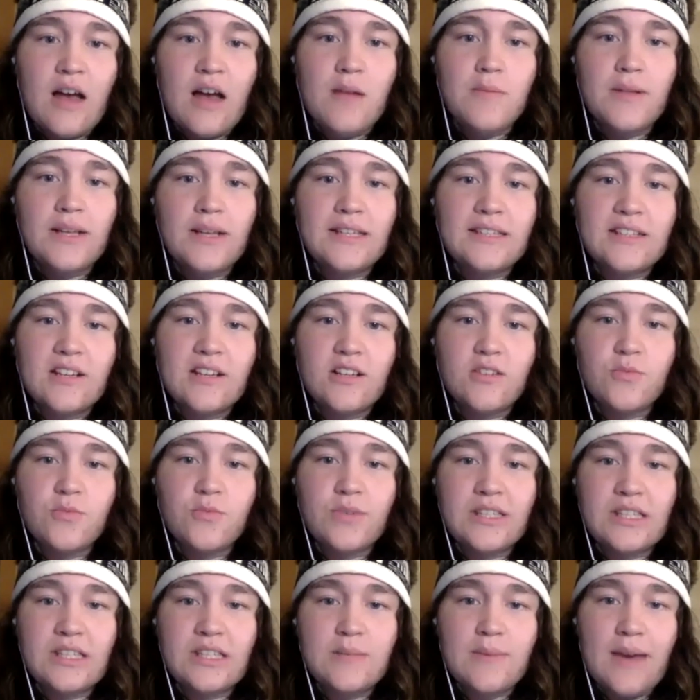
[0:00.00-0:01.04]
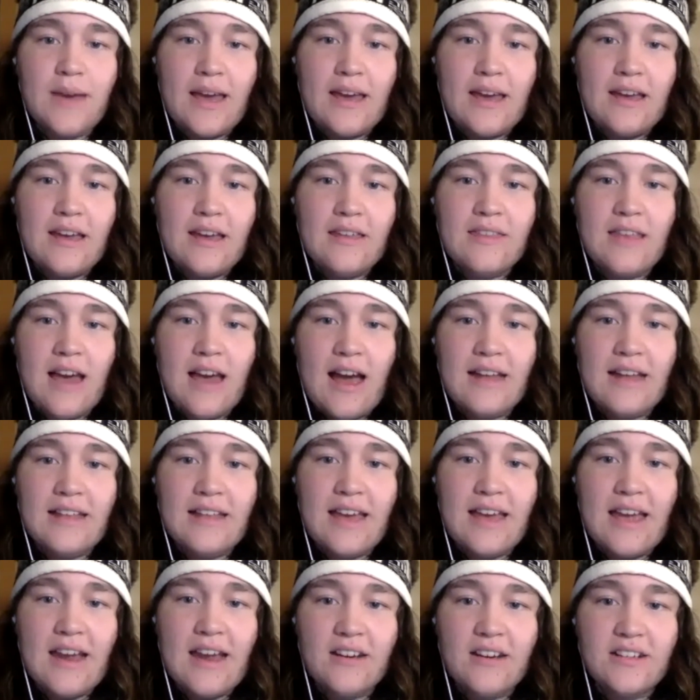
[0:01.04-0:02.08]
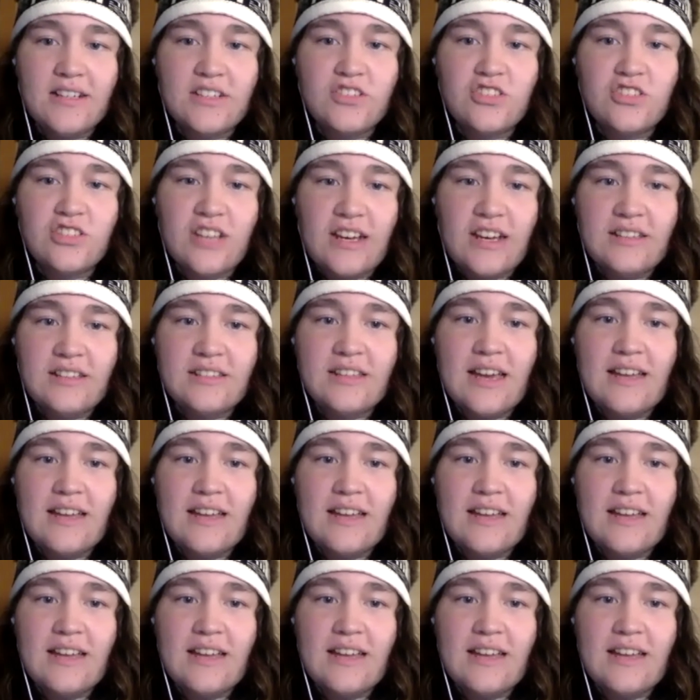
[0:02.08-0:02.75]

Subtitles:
a place called Windy Bay in the Haida Heritage Site